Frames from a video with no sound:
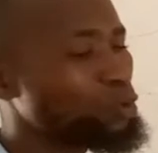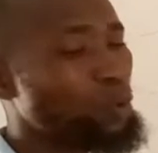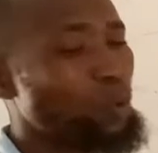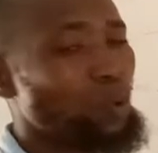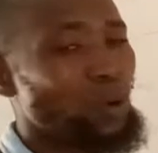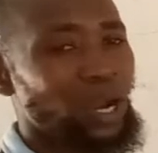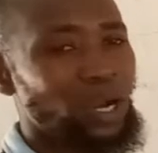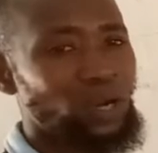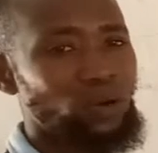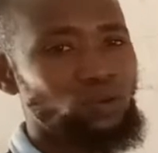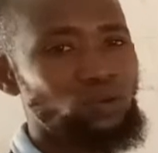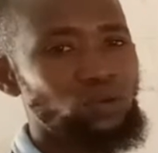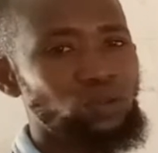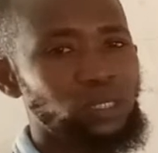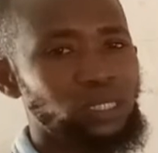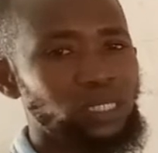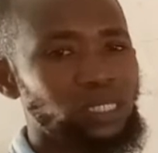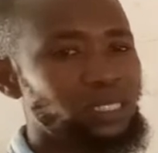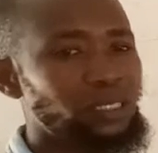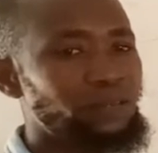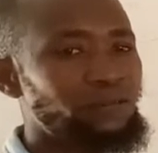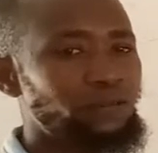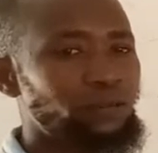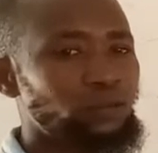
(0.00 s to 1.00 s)
No angle is
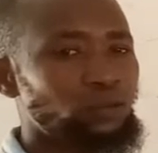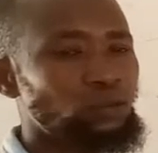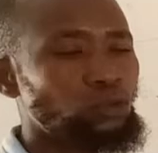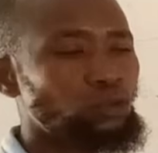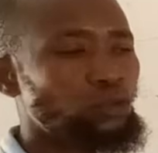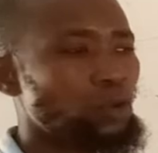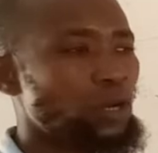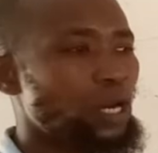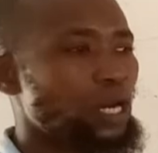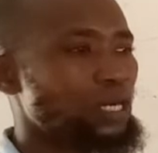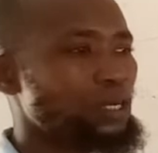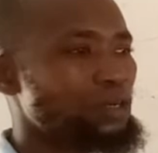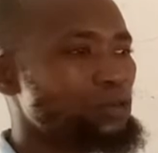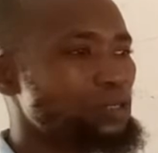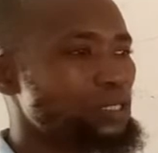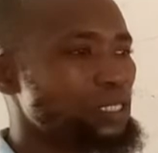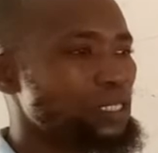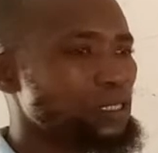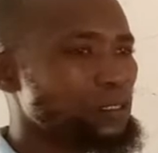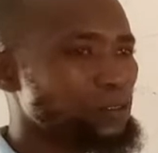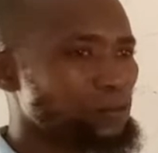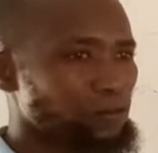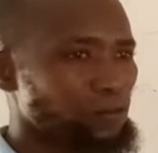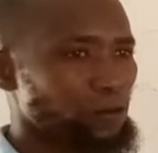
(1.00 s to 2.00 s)
given, no angle
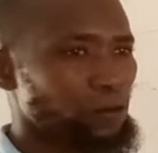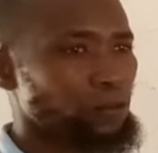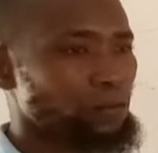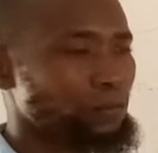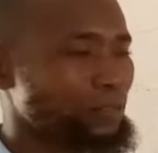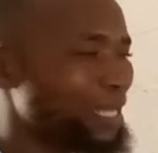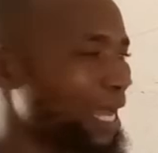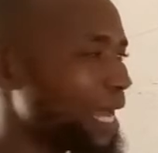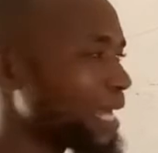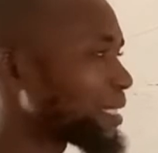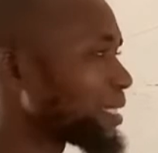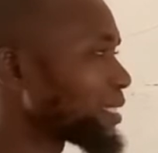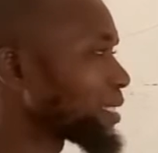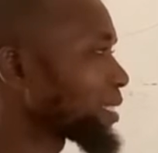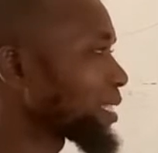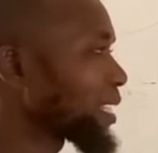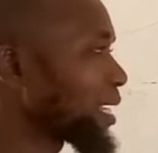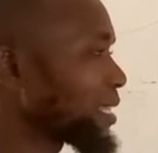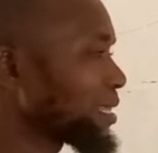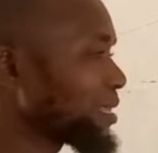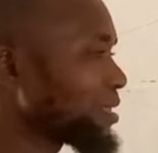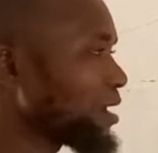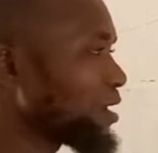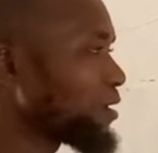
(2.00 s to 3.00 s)
is formed at the
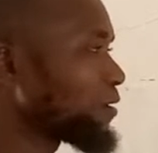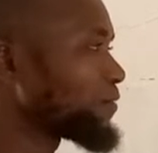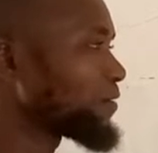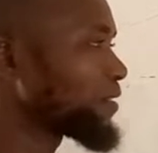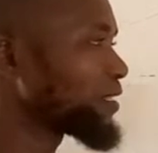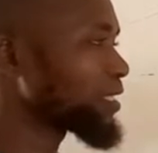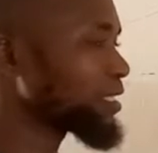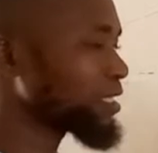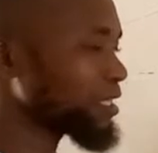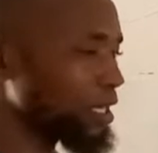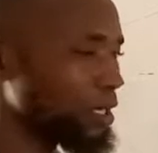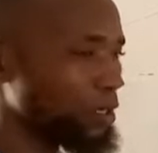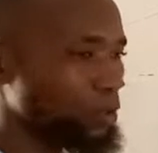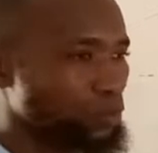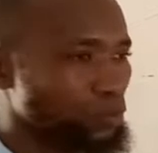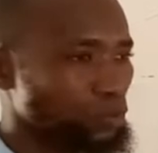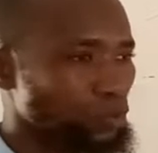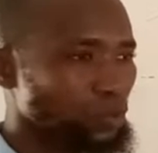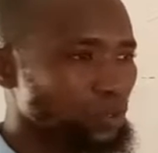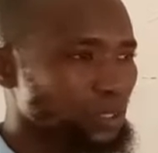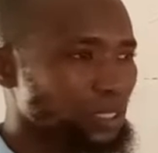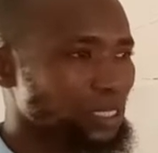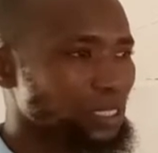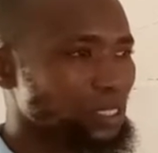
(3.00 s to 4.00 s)
center of this circle.
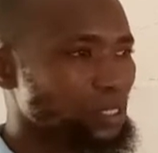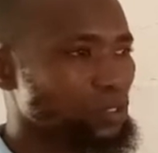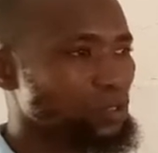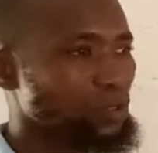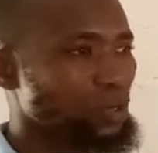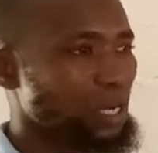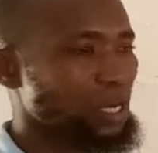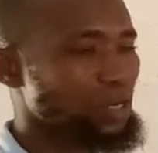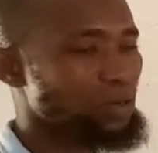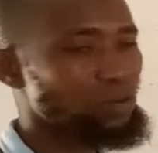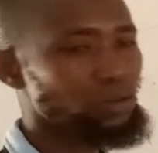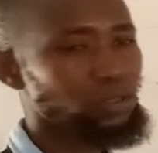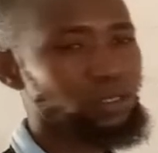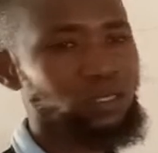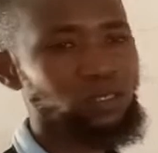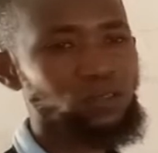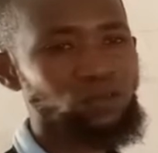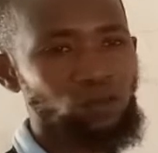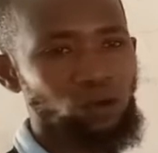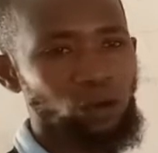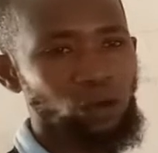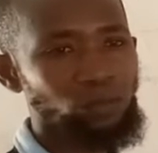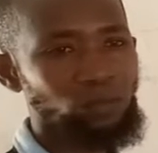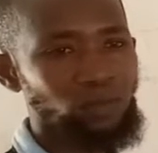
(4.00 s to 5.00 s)
So since no angle is
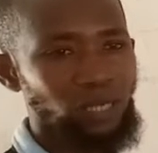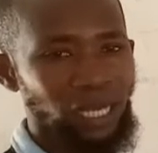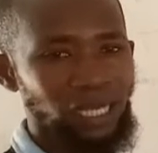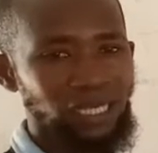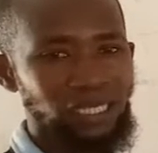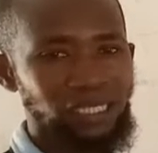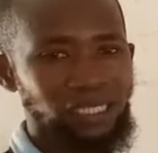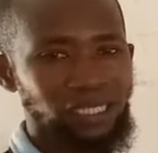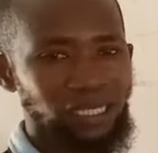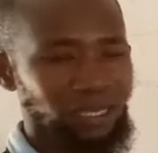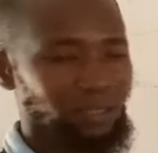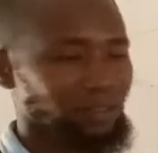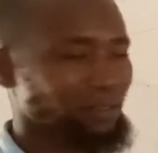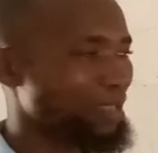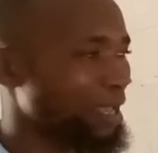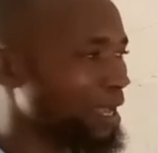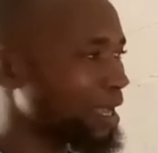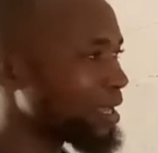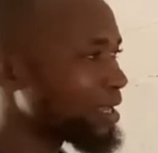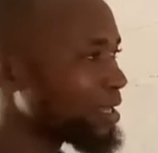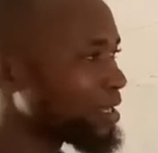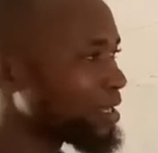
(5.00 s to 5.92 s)
formed at the center,